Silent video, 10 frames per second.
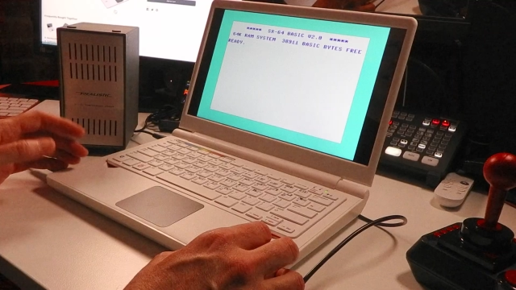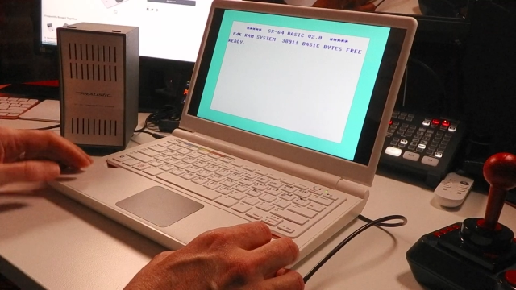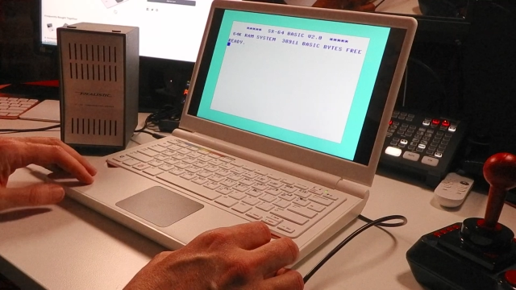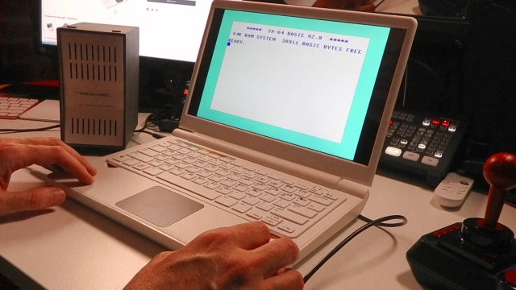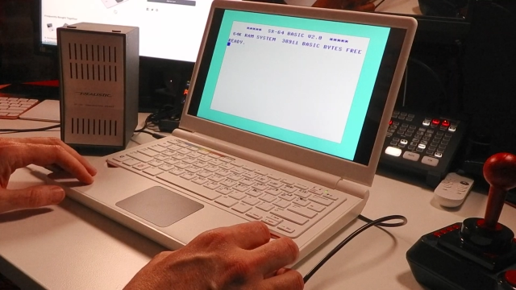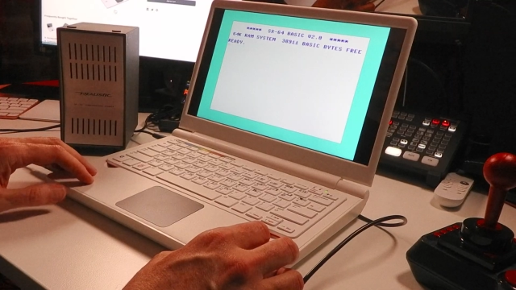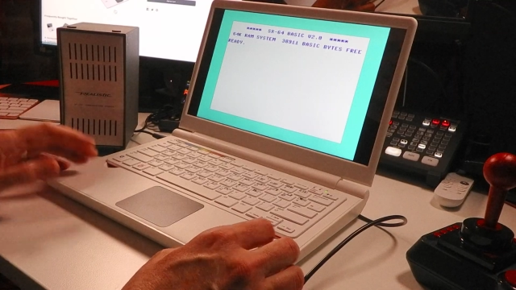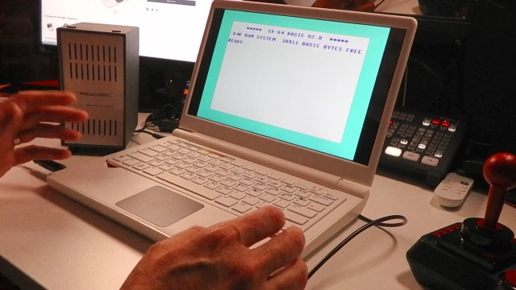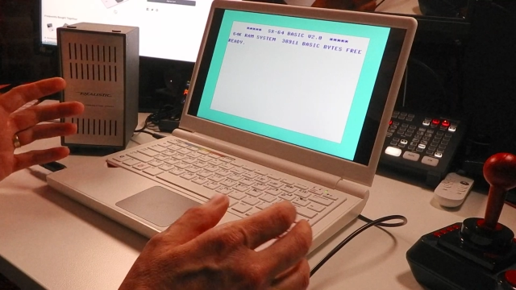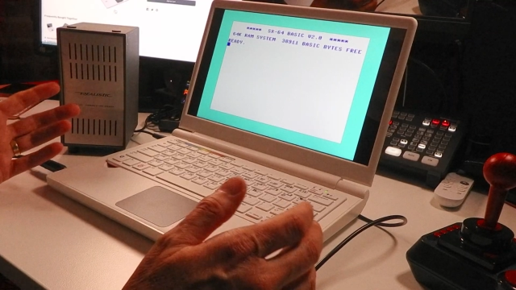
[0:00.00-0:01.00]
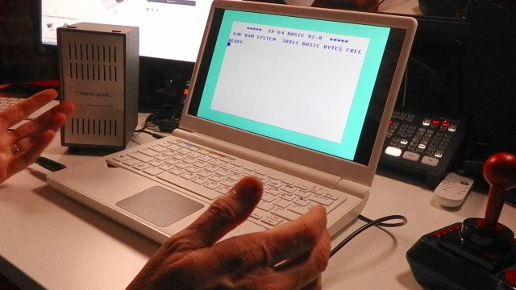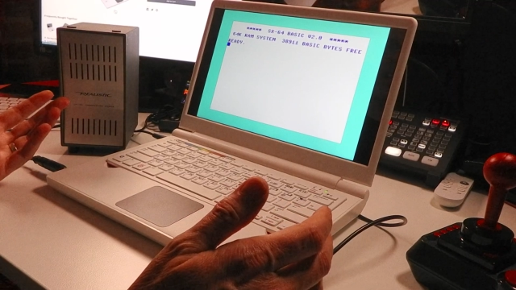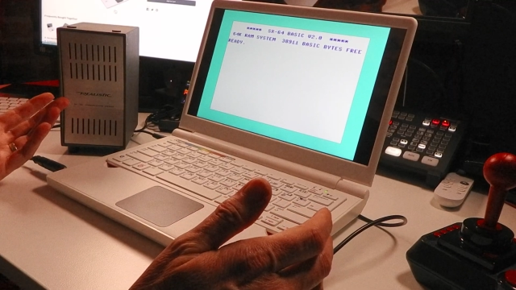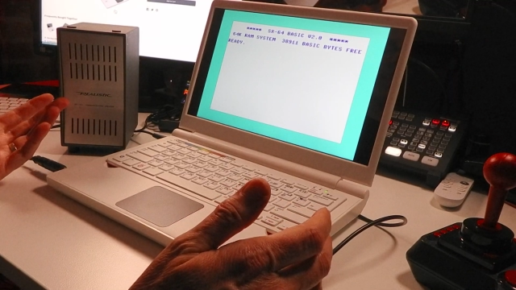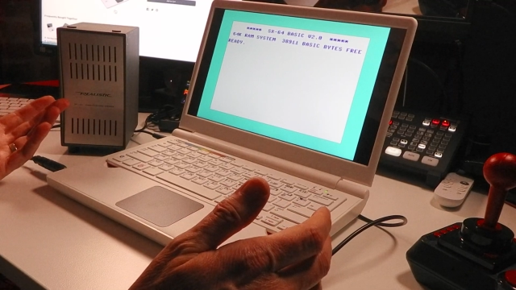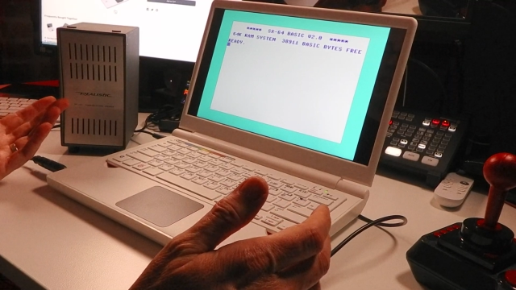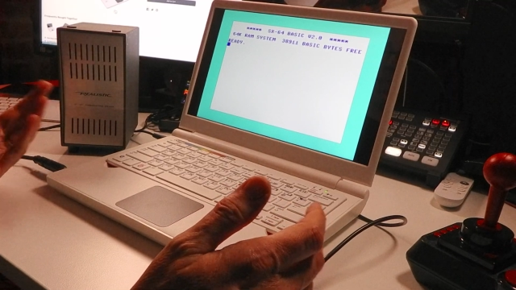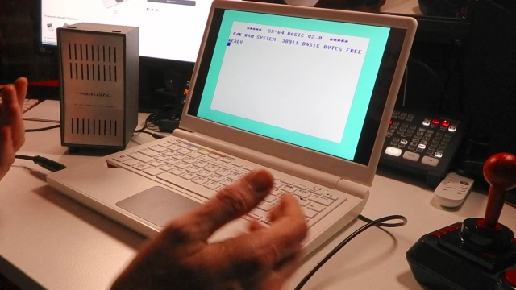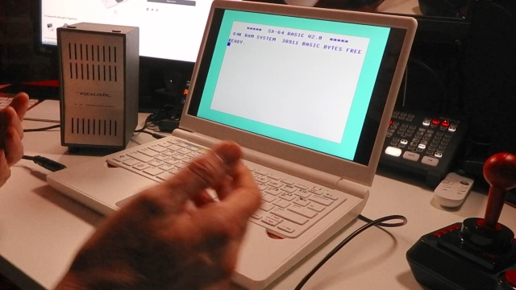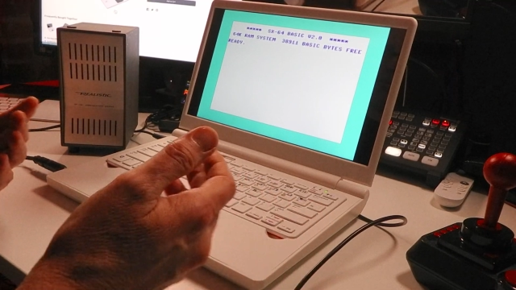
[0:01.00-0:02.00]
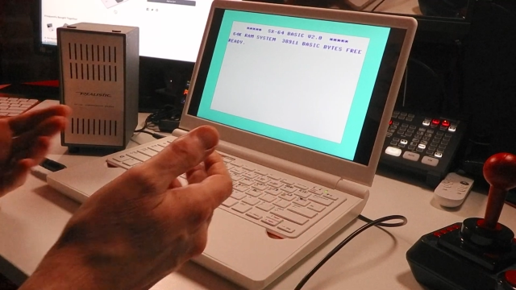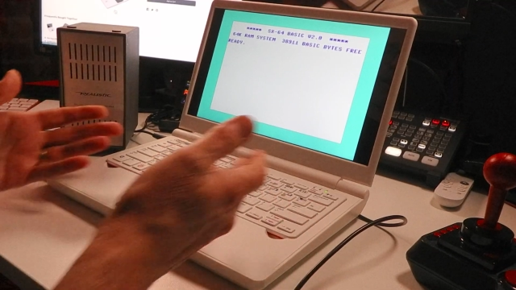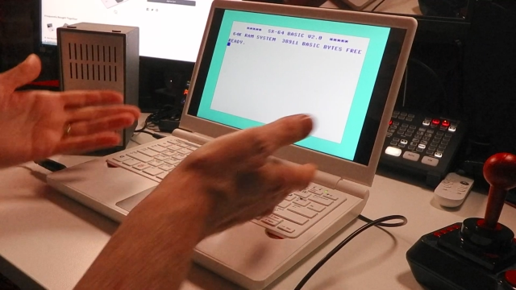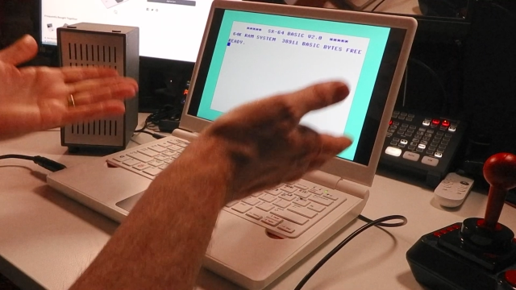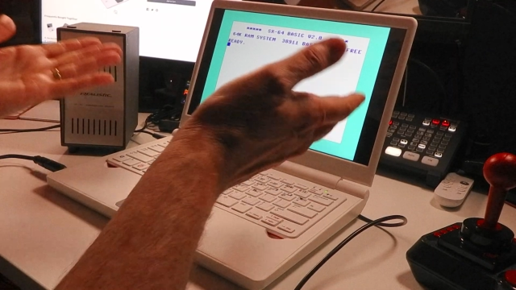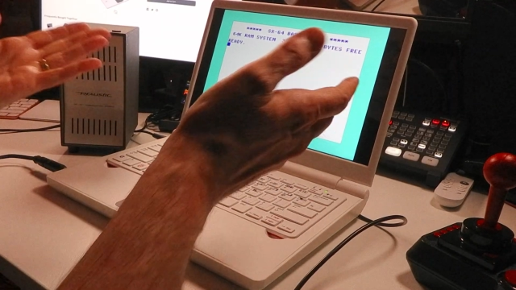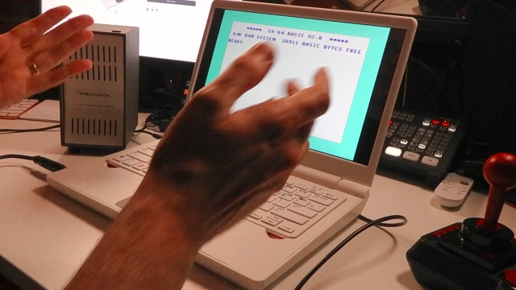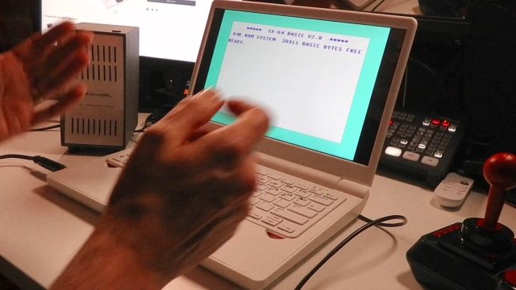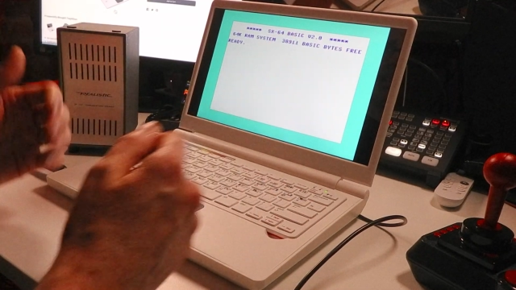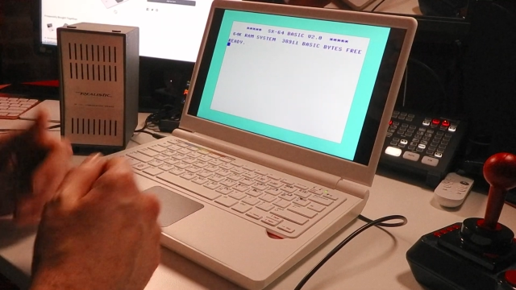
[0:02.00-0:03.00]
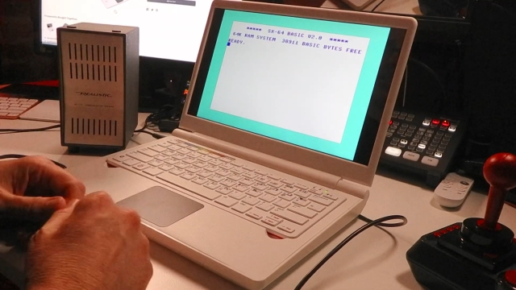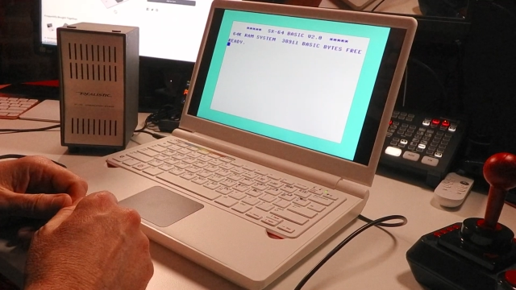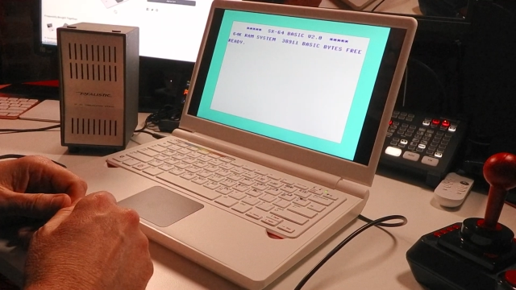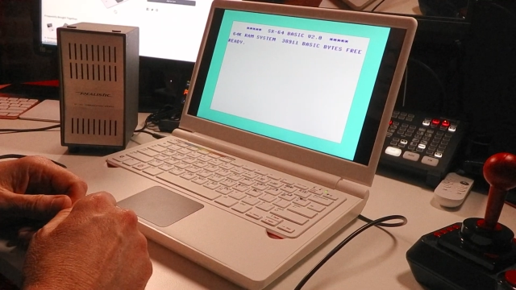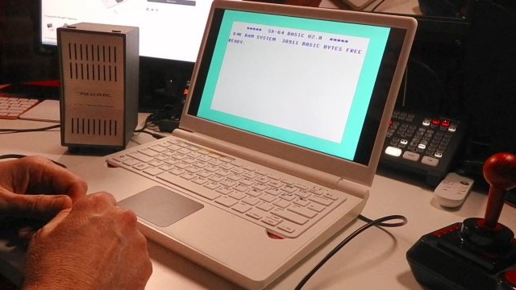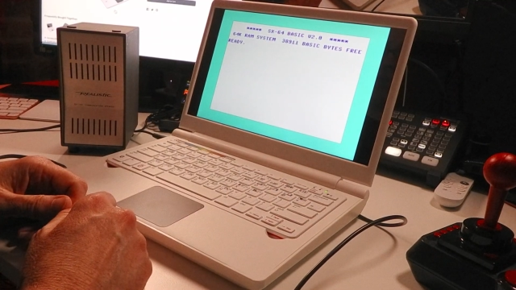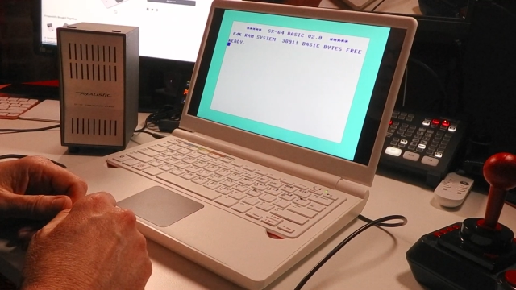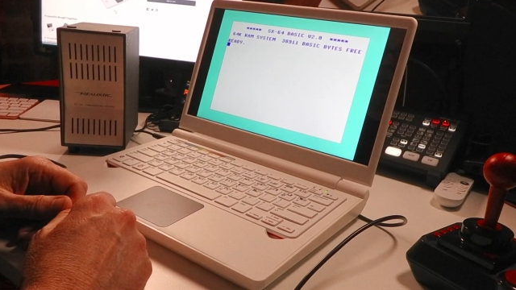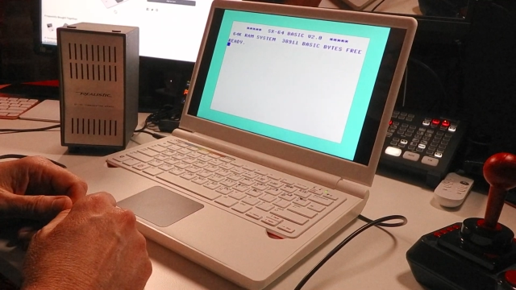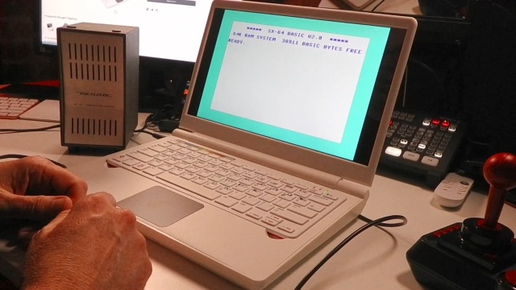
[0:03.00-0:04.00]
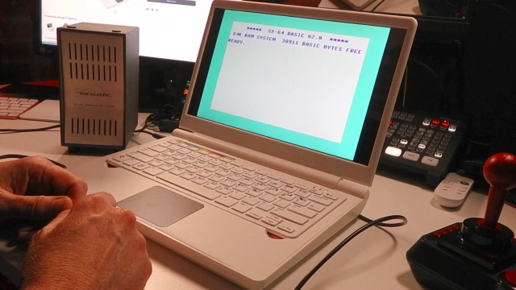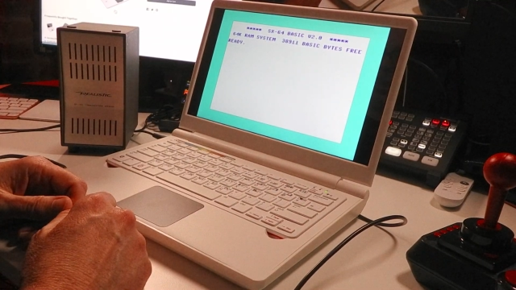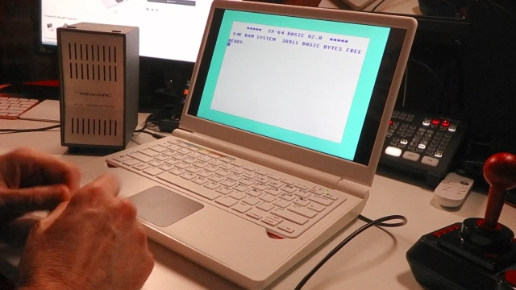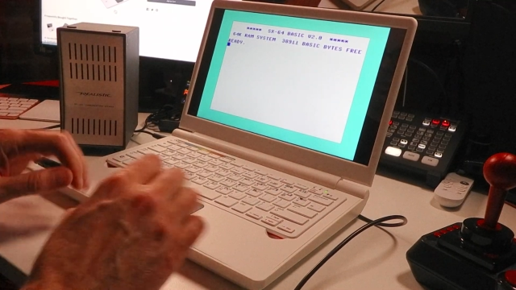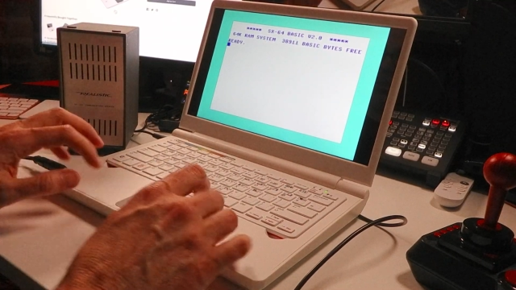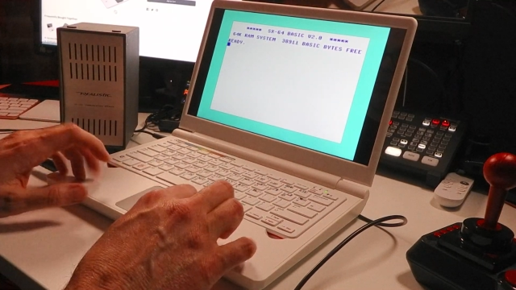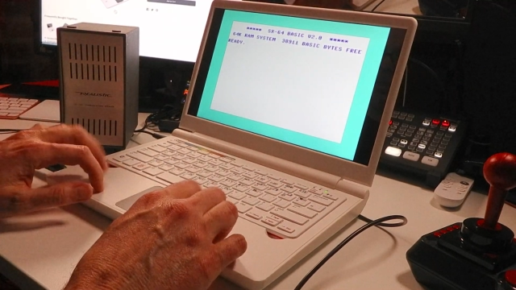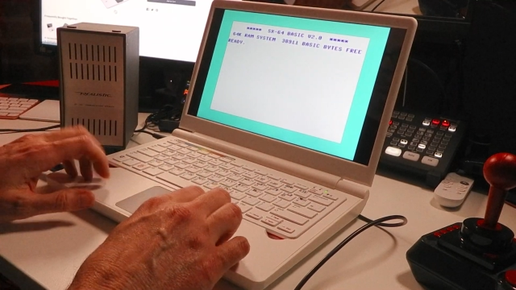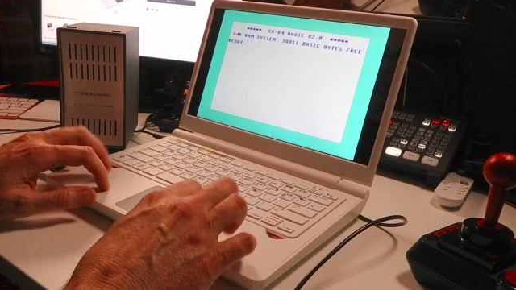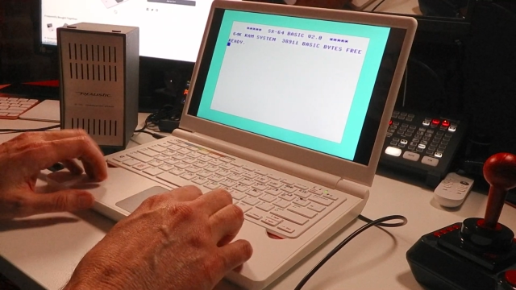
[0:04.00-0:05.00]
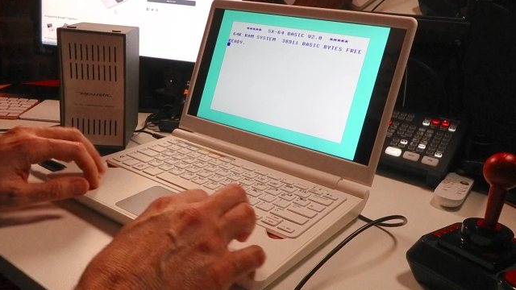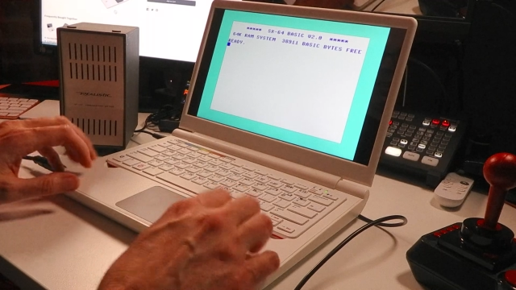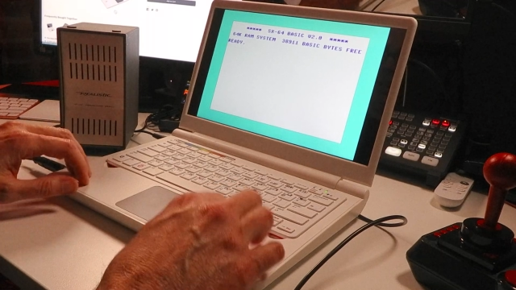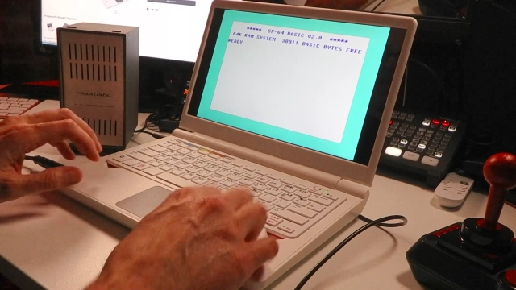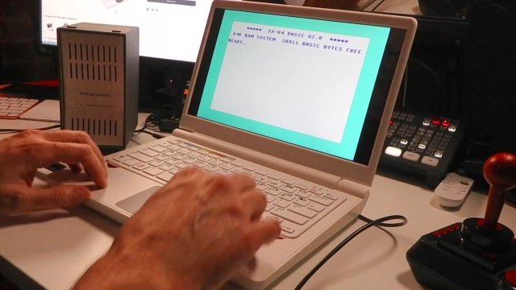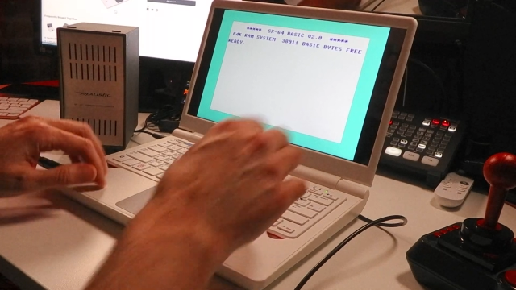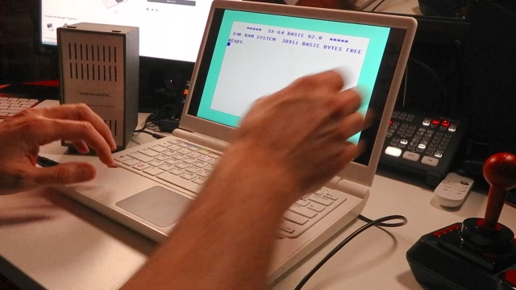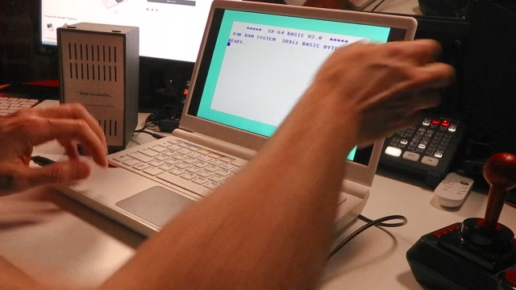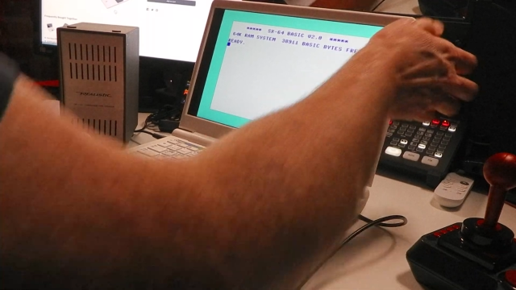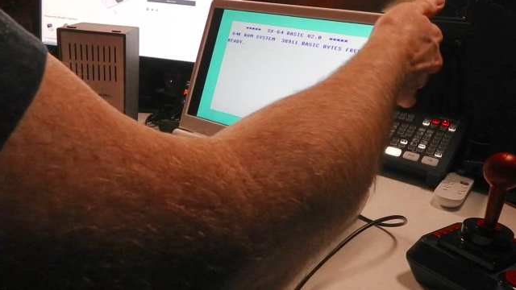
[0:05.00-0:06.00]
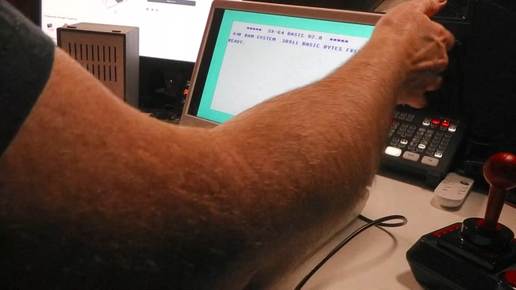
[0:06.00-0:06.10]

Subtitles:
Nobody's mouth can be seen.